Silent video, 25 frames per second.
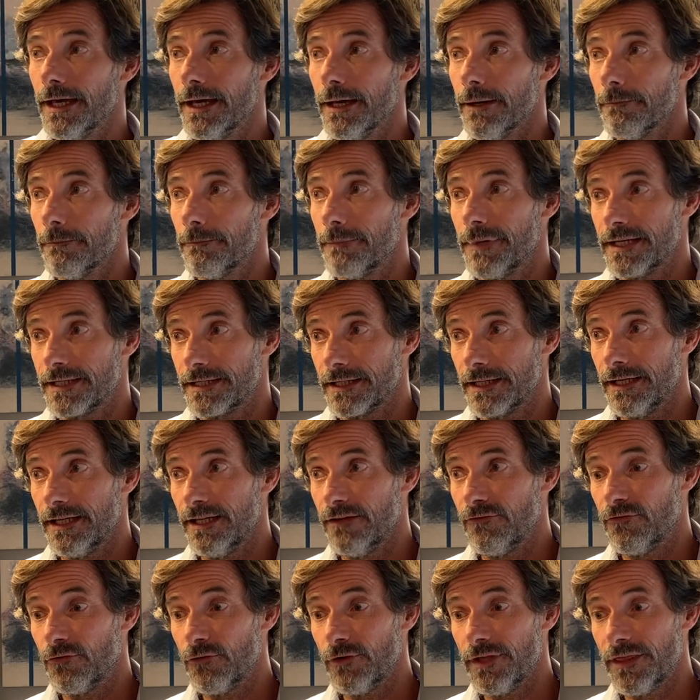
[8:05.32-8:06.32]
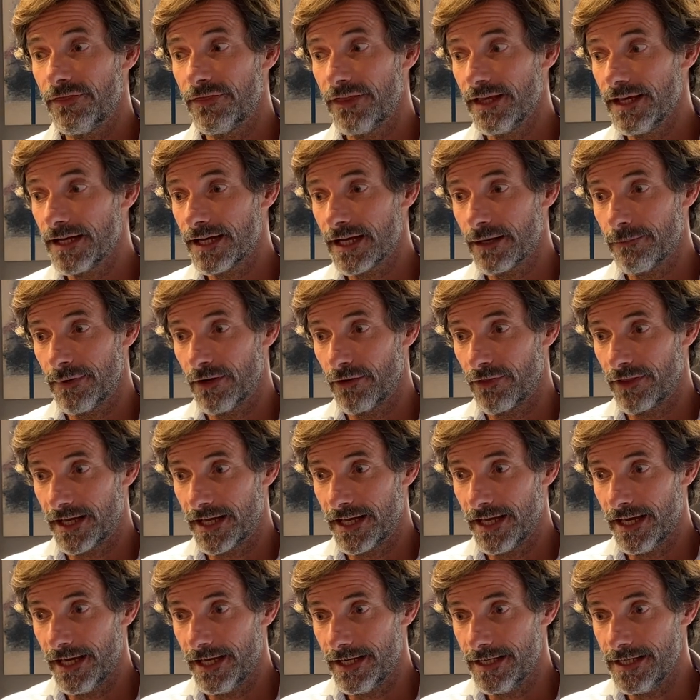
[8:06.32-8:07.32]
But if we think about the
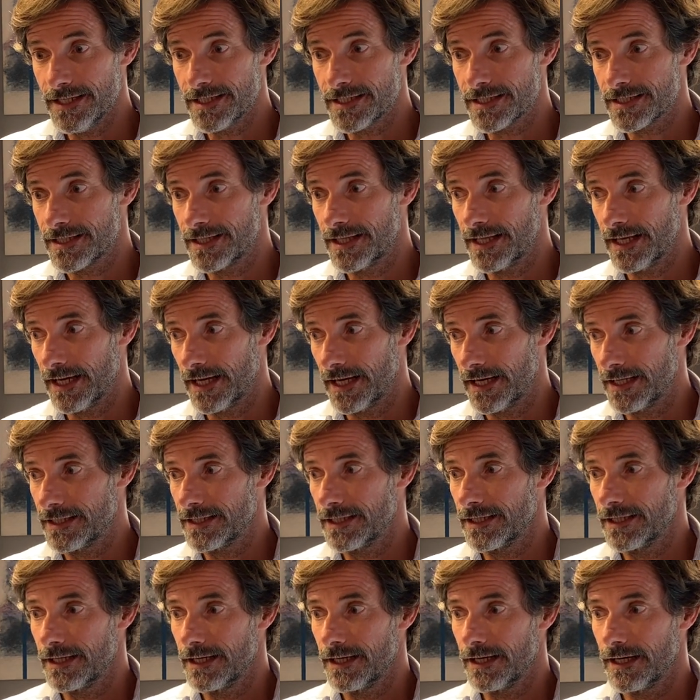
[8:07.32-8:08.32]
case that